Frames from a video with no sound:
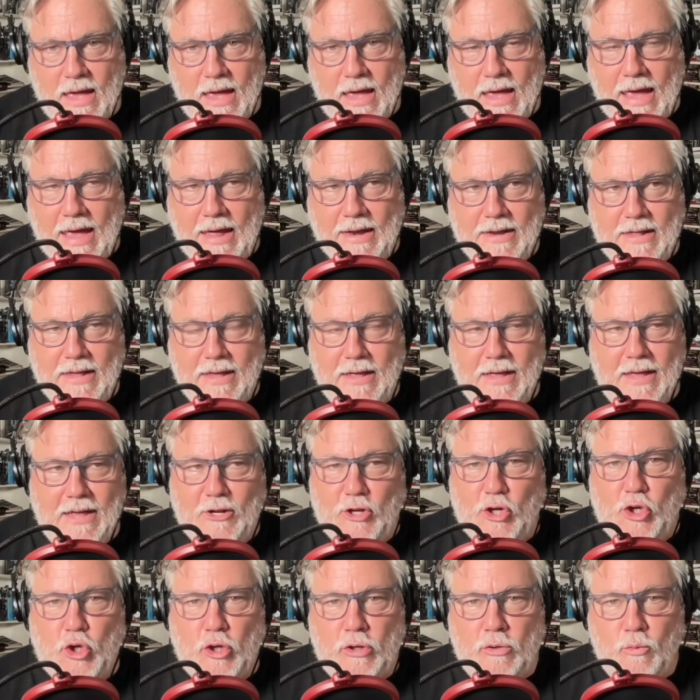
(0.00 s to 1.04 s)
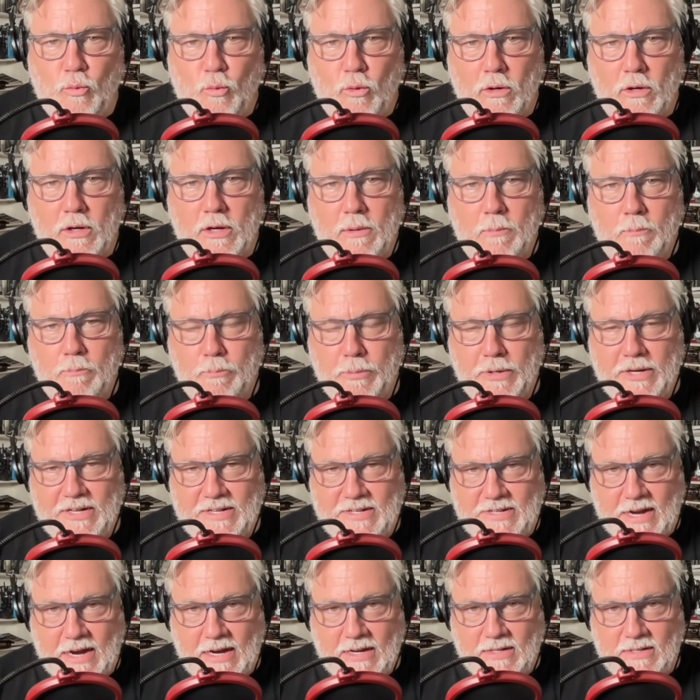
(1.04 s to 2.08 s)
And it shouldn't work, but it
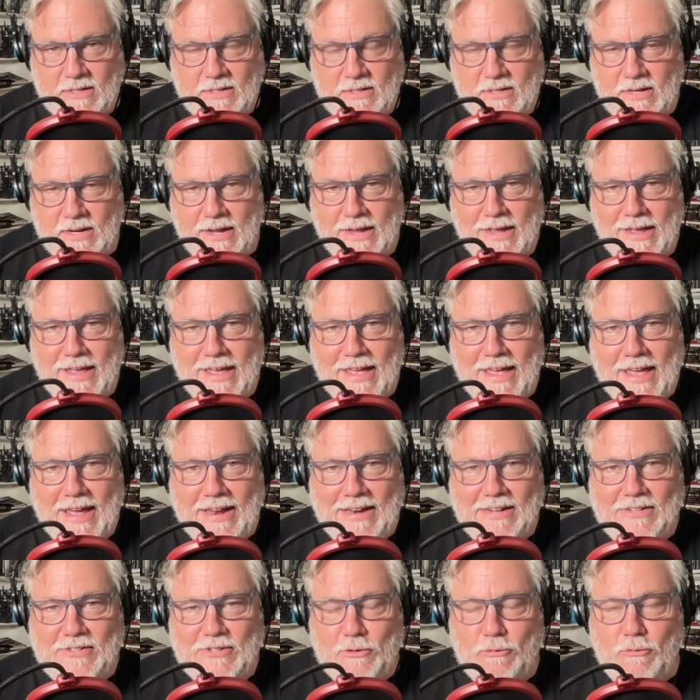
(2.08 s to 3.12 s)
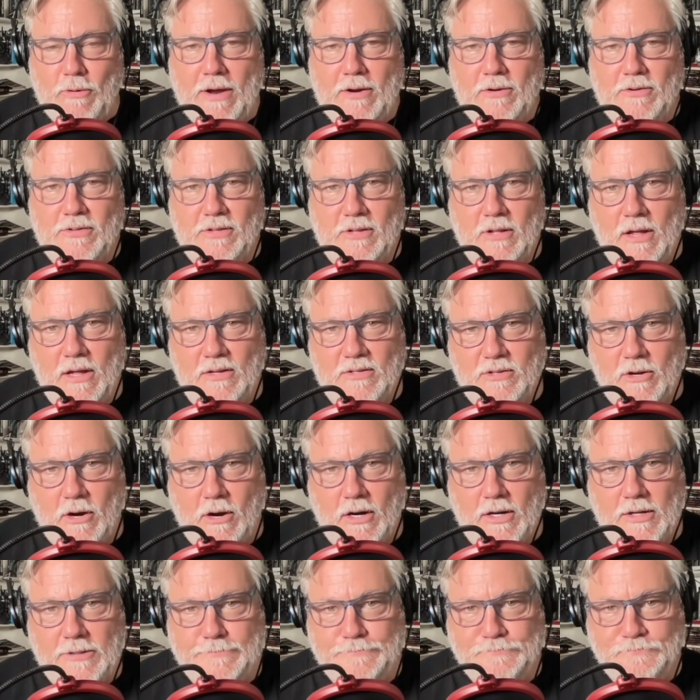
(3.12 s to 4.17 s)
does. And it's in Raiders of the Lost
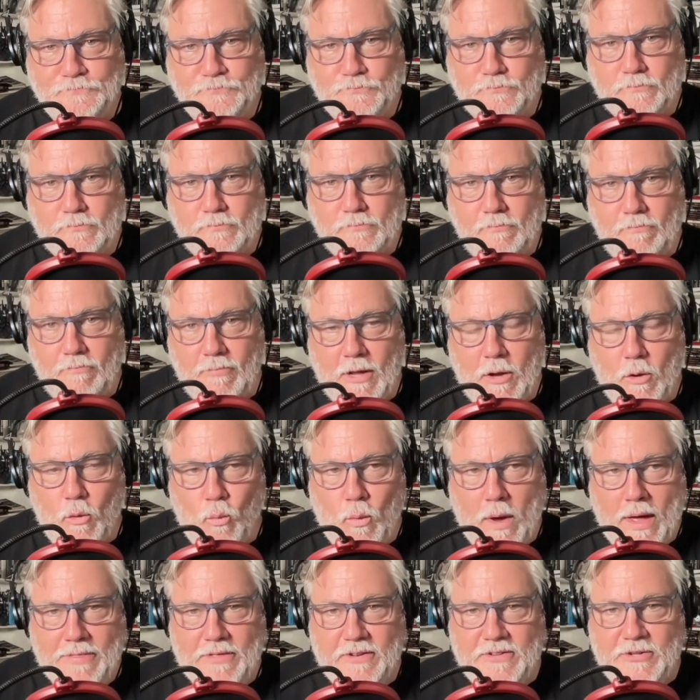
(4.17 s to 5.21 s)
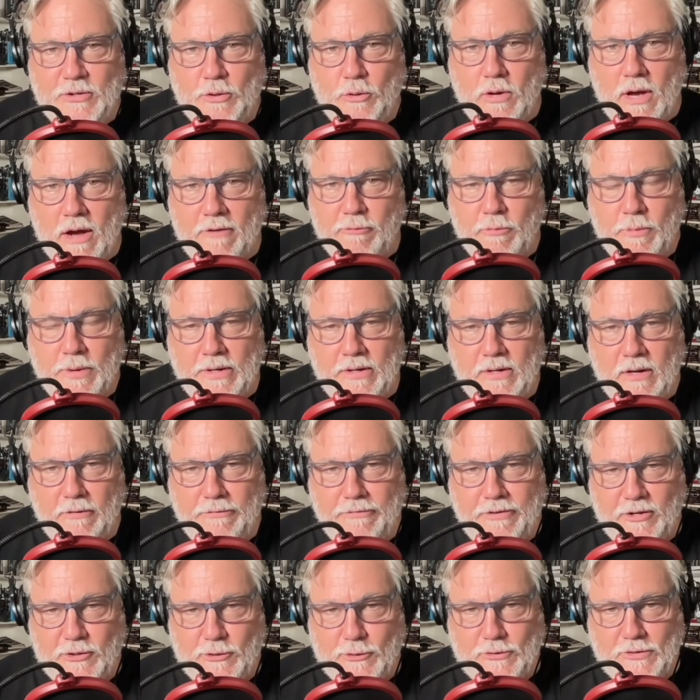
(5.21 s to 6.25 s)
Ark, when the two government
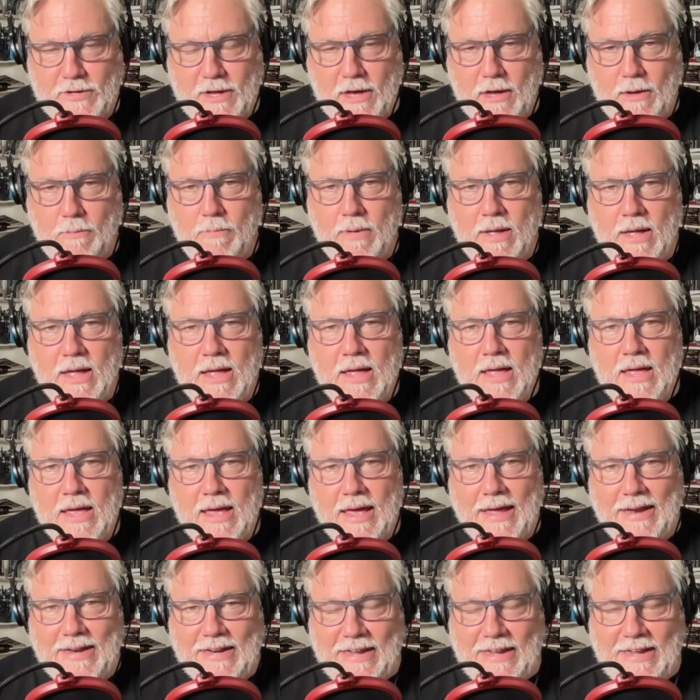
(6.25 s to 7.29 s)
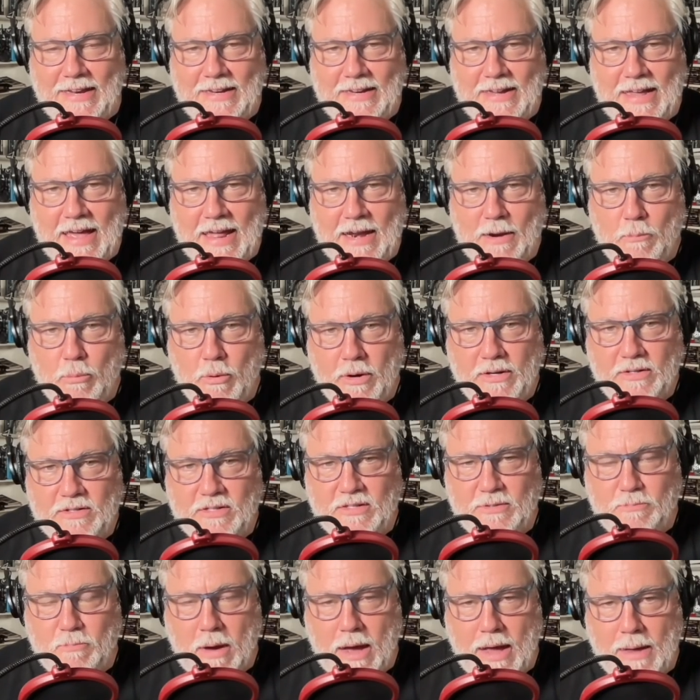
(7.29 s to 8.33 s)
officials come and Indiana brings
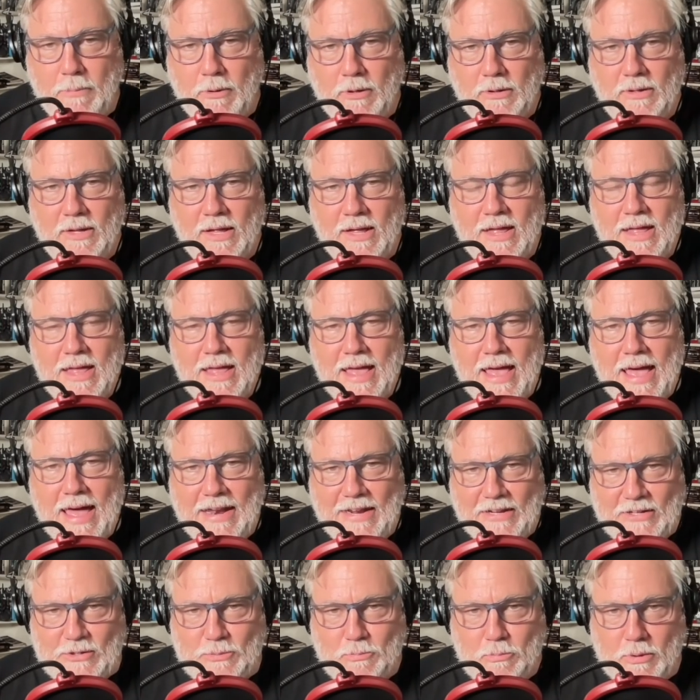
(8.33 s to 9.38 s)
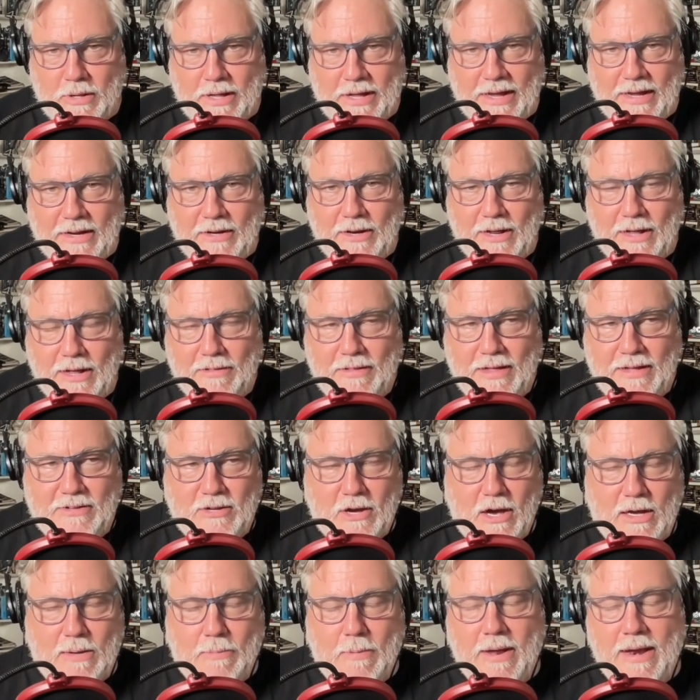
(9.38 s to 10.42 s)
his Bible and explain, they
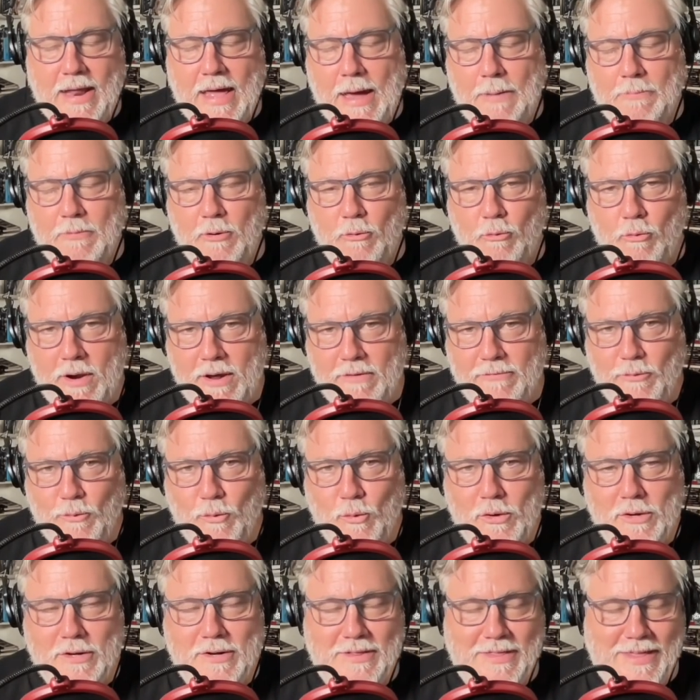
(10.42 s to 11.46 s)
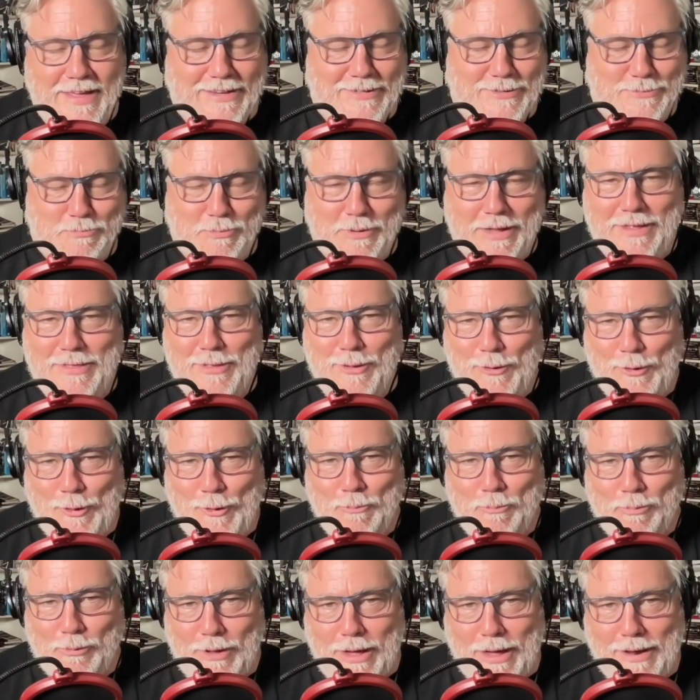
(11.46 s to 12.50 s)
talk about Abner Ravenwood and they explain the whole
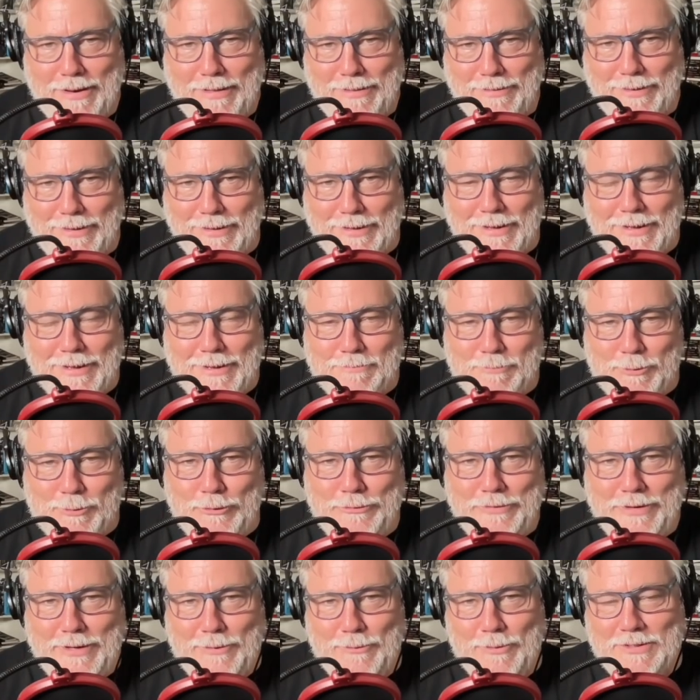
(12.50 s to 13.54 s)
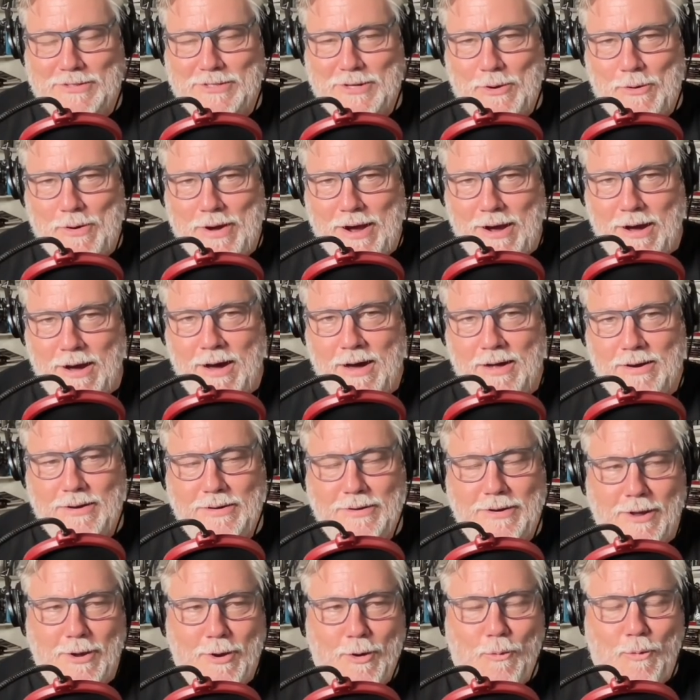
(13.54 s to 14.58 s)
plot of the movie and what's going on
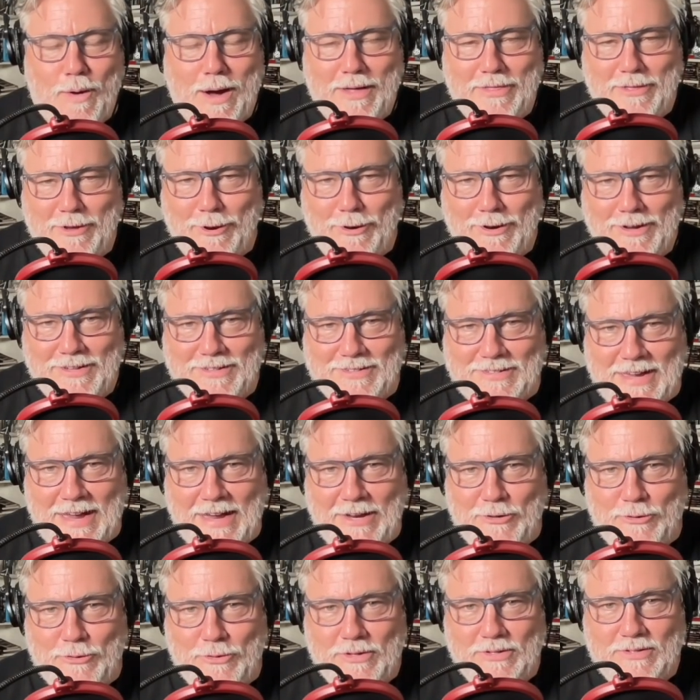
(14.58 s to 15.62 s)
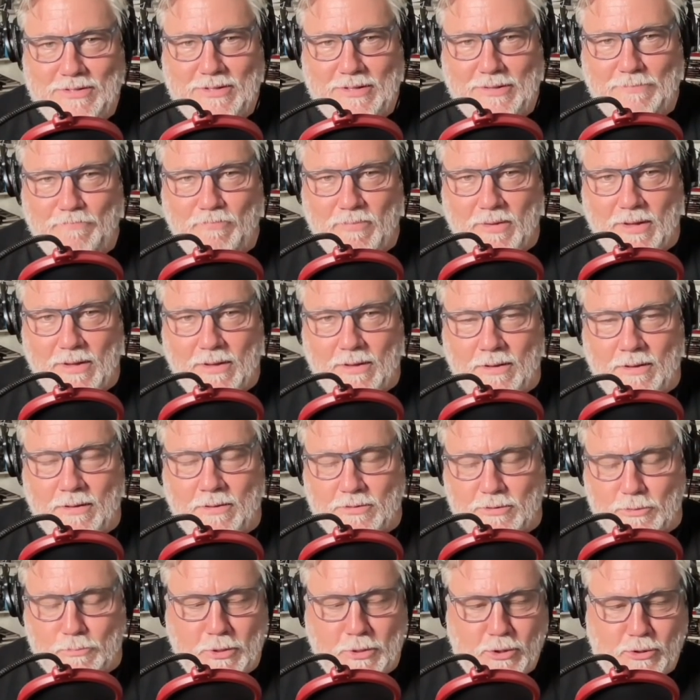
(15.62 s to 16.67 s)
and why the Ark is dangerous. And, oh, there's
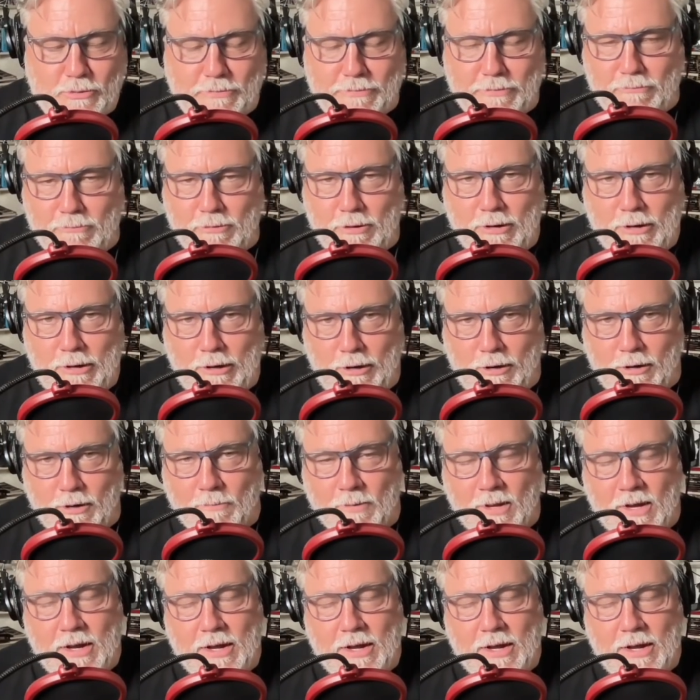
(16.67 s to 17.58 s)
a picture of it right here.